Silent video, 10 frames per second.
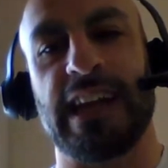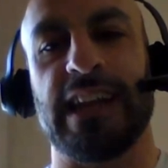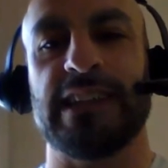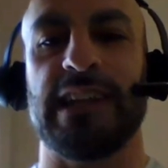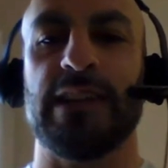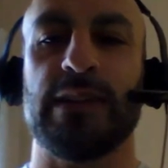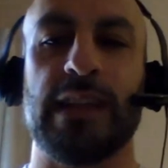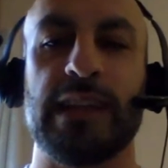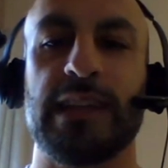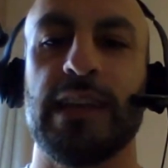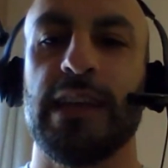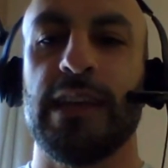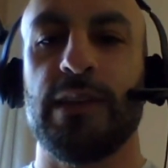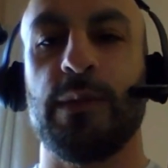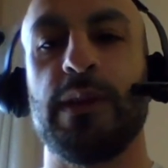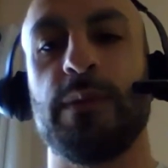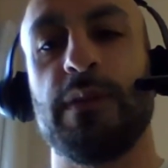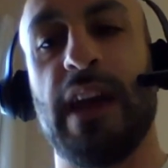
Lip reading: And I tell her like we